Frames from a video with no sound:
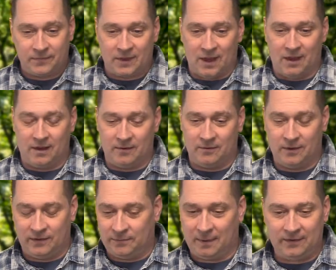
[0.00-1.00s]
uh,
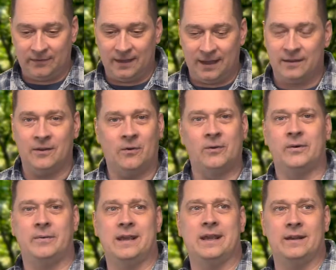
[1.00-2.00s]
especially the older
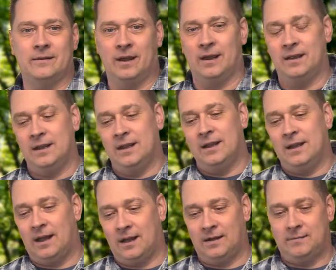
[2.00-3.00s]
we get uh,
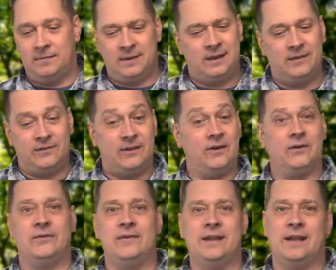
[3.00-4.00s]
uh, because years
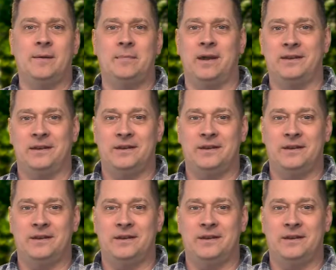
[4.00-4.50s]
sneak up on you.